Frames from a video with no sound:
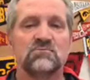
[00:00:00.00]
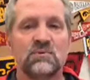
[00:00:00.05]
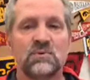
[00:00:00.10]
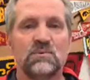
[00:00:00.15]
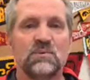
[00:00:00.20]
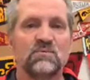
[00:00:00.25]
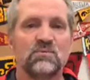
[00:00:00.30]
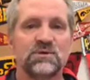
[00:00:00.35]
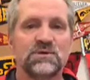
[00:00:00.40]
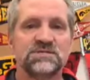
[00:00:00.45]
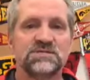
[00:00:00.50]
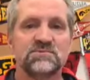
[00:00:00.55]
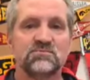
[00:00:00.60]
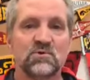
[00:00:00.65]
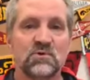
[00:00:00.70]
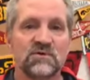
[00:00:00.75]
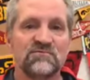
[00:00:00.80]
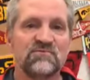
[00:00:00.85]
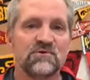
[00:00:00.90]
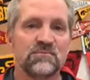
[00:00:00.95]
We'll be putting some
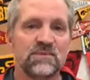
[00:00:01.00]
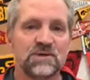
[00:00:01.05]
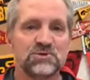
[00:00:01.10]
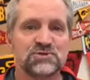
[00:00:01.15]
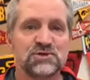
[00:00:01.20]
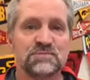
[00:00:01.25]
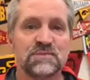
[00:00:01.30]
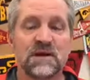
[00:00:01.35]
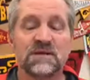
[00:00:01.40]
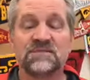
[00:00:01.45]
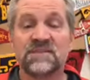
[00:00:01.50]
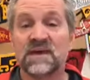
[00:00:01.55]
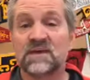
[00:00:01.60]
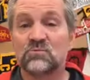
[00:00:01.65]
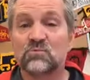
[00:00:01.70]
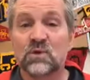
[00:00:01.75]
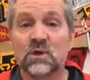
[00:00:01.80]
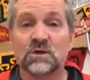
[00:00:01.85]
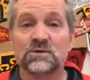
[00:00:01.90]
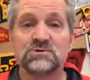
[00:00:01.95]
more information about that,
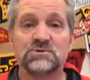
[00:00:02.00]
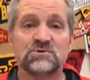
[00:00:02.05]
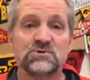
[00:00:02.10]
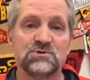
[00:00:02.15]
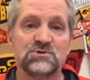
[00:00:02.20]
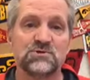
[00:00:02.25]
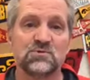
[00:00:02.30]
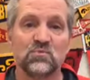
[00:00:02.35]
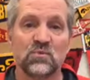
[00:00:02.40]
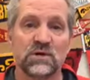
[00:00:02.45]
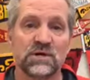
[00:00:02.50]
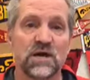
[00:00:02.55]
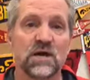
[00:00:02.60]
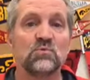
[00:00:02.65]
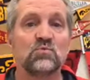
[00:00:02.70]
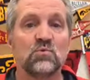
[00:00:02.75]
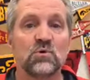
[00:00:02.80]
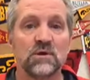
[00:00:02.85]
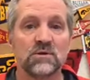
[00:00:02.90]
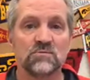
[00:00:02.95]
and we also do some
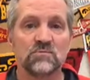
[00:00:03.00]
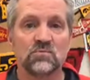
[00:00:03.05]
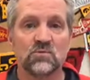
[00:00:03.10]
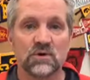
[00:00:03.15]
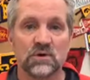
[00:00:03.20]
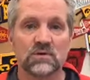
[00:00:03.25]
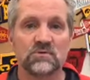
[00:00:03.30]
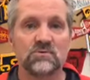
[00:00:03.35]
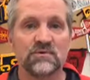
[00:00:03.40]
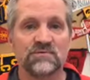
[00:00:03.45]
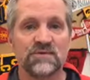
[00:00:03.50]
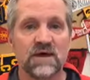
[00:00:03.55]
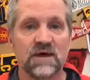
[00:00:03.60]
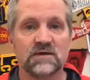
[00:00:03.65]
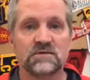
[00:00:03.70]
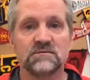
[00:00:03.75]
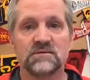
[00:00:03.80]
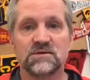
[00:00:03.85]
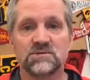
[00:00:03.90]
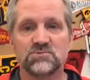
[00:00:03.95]
one-on-one work with
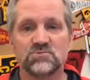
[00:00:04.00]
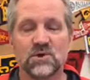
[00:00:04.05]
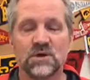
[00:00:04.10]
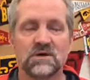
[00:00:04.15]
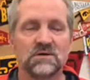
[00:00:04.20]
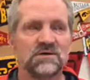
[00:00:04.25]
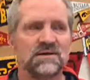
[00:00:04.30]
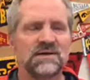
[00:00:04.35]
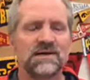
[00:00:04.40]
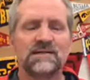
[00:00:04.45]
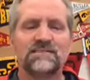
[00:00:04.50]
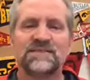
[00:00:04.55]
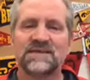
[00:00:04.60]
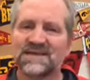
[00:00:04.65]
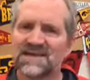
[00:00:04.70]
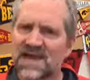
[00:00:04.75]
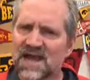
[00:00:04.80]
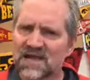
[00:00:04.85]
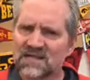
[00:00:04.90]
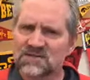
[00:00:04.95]
that as well. The
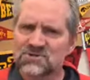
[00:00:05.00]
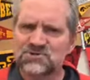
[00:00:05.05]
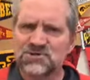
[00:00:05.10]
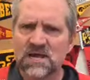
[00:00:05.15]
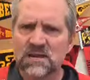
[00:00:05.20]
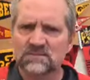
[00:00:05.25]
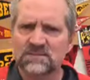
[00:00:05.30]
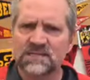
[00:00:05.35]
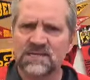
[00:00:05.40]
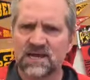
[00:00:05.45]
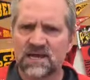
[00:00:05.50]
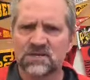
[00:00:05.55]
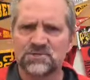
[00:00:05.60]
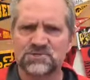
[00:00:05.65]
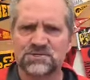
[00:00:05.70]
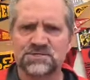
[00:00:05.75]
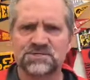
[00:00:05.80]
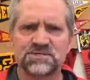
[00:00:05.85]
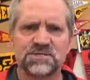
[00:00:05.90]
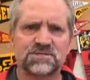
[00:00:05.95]
college
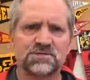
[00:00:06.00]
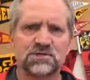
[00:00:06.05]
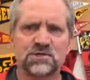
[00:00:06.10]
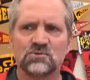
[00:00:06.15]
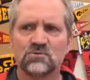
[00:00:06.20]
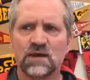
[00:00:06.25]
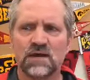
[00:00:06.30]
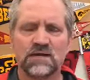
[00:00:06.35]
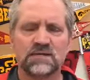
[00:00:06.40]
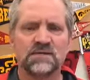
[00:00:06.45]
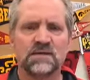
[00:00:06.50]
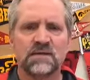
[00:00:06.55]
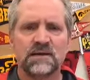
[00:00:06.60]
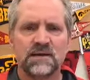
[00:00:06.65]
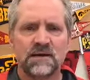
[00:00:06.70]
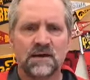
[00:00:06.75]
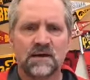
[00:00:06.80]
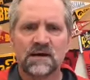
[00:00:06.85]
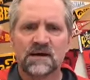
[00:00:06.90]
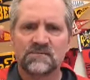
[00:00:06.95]
applications that you write
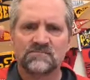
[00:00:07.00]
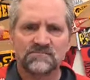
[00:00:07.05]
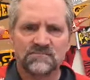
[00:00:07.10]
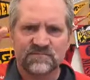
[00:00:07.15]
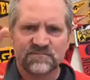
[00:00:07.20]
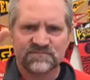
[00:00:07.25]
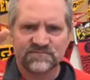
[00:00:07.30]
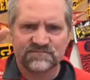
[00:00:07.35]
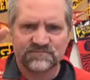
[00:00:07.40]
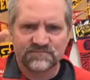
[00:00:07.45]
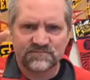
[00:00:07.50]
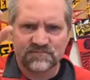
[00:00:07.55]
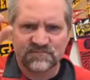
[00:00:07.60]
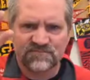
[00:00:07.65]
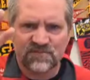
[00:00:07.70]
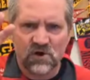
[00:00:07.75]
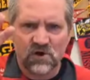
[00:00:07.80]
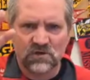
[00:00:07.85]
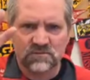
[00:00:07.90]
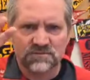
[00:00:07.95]

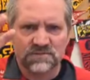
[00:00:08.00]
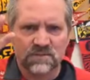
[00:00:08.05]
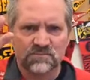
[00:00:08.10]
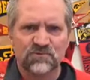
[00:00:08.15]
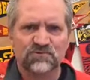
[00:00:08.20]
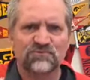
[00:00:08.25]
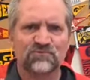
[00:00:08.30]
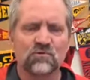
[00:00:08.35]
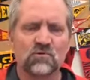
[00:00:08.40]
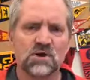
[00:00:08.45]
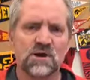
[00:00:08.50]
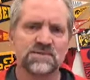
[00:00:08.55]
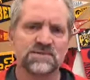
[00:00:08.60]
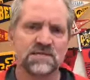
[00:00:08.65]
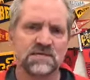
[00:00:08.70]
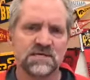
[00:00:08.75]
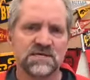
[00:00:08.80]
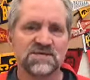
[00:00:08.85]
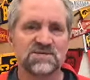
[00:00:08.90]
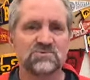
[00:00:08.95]
fall number 4 on the
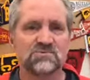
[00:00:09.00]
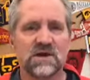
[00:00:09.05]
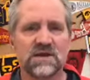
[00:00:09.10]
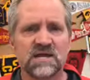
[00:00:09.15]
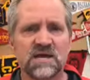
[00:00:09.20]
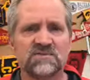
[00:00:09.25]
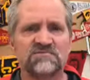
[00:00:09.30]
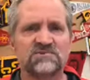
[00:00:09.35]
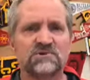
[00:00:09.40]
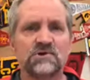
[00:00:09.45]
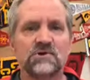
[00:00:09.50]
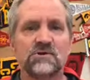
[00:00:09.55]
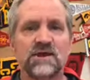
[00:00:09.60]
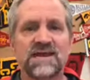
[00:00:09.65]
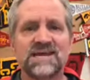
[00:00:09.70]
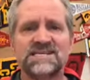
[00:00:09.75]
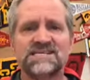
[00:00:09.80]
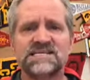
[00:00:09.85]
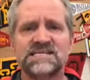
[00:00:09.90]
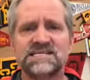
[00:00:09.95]
list, right after your
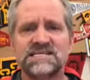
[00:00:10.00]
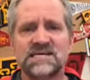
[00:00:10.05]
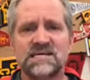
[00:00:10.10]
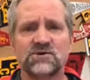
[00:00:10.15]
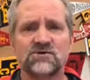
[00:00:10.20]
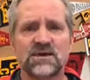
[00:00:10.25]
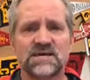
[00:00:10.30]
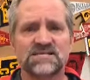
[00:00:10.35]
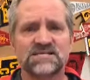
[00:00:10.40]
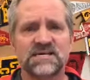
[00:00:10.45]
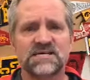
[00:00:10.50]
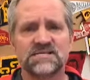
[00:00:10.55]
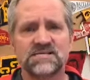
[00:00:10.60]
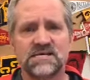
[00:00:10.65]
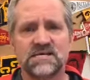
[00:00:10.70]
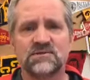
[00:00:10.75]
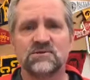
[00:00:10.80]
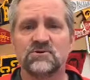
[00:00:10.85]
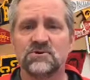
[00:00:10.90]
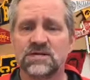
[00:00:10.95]
ACT or
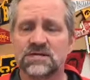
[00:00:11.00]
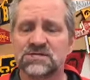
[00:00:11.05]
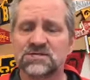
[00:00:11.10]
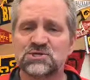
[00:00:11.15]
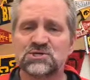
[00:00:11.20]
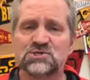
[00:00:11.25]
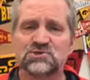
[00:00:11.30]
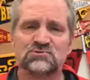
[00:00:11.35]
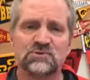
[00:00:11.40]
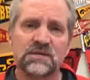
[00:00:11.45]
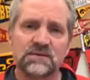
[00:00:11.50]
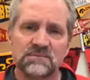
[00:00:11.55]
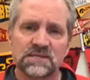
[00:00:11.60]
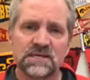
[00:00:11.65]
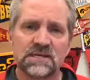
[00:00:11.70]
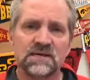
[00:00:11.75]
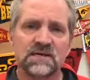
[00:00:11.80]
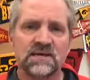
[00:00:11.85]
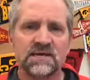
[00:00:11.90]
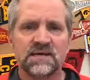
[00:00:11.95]
SAT. They're
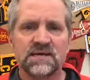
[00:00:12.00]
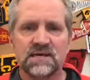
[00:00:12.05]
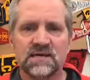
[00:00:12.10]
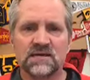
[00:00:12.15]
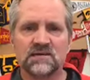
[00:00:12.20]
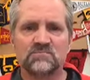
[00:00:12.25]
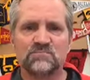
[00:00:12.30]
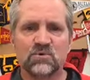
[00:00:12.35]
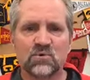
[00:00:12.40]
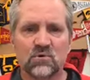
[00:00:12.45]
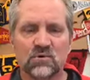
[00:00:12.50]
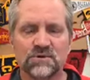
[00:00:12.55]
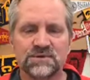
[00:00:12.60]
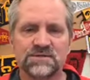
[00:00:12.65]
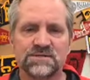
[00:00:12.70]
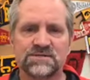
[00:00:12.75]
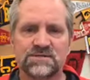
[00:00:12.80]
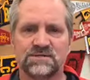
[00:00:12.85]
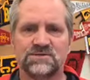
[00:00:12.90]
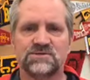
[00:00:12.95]
extremely
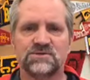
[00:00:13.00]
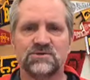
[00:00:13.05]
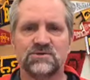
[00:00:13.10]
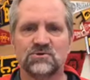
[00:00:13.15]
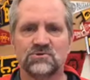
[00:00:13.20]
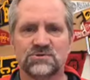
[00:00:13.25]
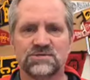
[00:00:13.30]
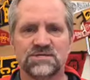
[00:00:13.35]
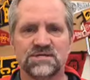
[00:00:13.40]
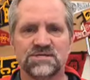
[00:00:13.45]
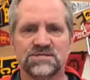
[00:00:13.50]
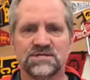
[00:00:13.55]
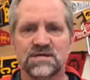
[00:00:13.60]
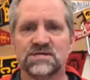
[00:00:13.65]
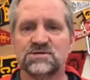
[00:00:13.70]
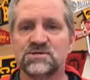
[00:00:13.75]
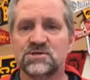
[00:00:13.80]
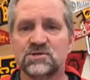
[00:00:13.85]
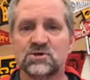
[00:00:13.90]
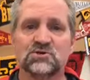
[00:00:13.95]
important to your
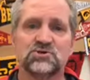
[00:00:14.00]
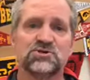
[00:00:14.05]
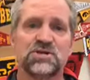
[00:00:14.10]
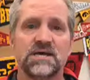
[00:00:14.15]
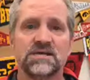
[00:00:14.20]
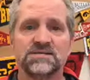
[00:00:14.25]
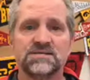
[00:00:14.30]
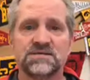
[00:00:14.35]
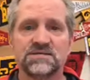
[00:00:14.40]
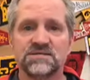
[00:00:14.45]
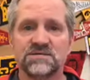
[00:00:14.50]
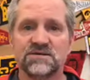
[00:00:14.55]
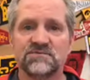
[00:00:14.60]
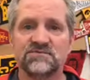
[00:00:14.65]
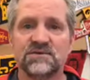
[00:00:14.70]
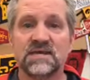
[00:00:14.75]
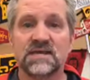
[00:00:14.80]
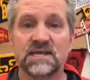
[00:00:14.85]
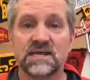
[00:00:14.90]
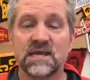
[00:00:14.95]
success and your chances of
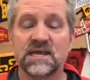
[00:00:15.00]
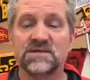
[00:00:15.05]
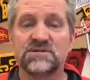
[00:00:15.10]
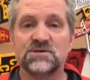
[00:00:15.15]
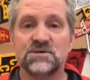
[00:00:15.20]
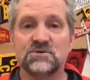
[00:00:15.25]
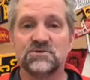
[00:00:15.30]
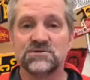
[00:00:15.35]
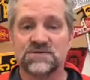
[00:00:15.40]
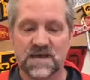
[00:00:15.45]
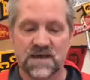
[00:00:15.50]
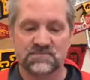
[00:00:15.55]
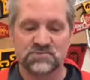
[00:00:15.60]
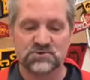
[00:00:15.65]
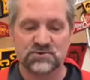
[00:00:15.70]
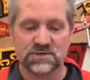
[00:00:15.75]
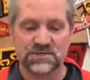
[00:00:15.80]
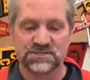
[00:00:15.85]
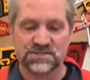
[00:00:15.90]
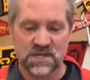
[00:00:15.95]
getting into your top
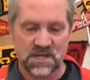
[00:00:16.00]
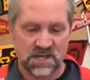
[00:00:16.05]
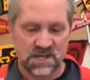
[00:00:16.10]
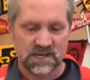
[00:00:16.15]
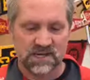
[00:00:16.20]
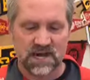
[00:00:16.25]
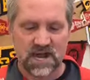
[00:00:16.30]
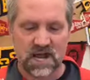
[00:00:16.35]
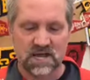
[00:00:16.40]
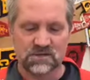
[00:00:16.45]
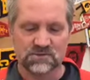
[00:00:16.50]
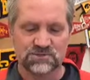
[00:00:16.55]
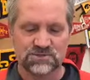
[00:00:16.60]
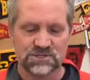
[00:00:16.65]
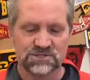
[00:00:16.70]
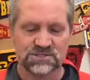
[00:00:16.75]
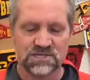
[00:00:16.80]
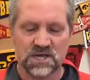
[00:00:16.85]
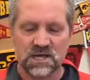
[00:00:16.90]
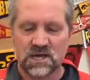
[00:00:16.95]
choice
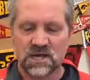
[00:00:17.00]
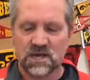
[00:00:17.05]
colleges.